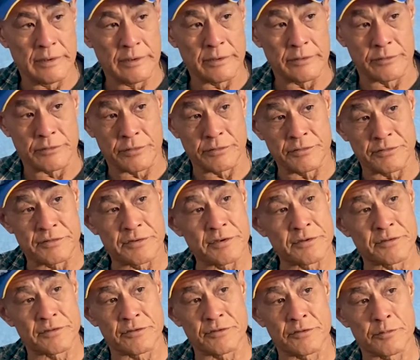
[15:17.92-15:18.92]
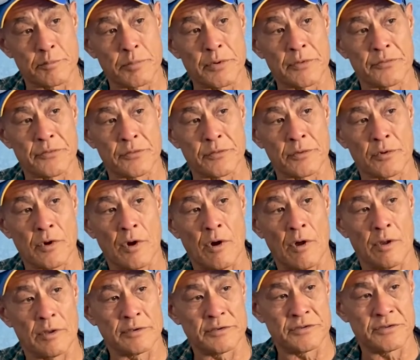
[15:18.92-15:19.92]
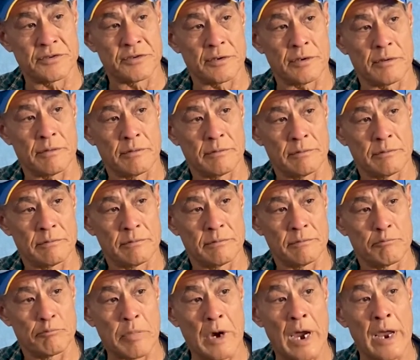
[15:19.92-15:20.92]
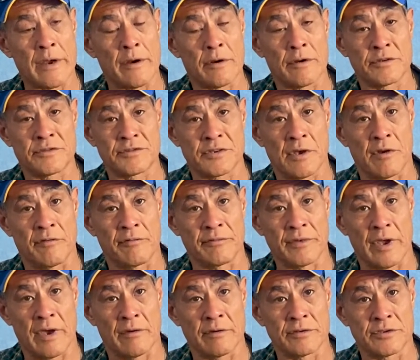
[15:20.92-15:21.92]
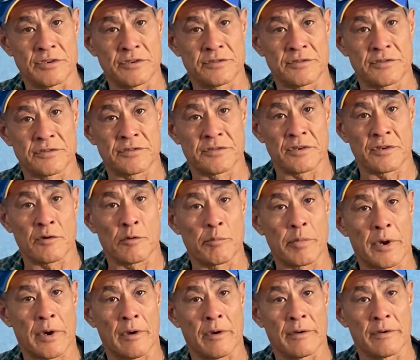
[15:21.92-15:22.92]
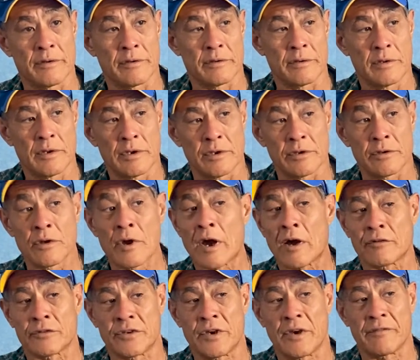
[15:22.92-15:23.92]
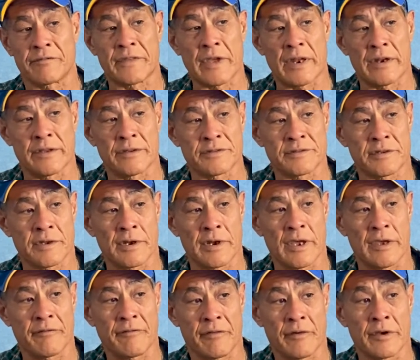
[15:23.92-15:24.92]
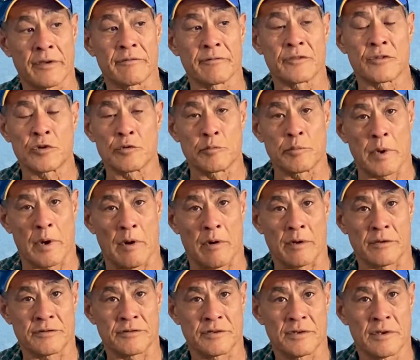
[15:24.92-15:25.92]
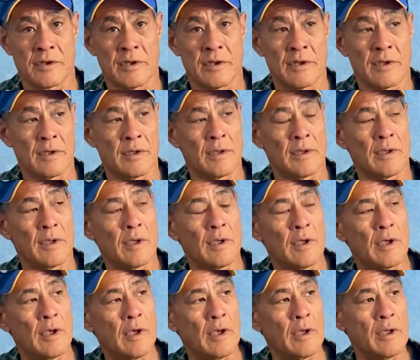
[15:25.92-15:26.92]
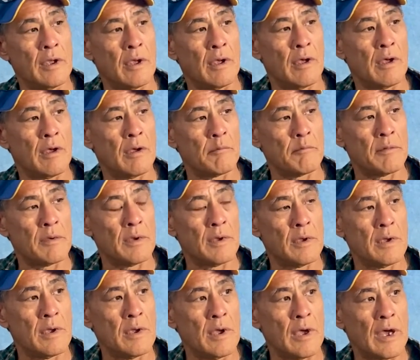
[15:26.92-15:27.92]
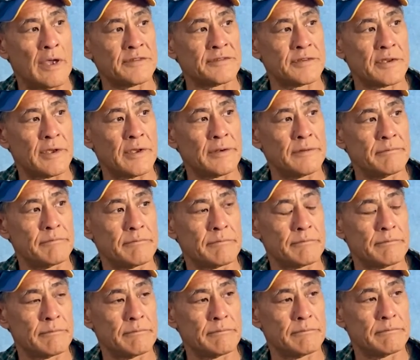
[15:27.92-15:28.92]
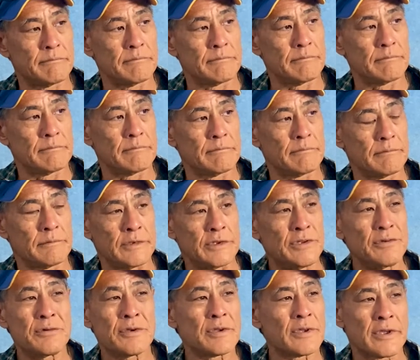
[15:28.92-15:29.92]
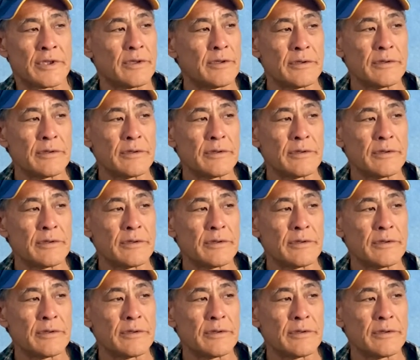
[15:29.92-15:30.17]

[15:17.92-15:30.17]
your two sisters to put through college still, by herself now. She's a single parent. You know how tough that is today for even two parents." Mm-hmm. I said, "You can.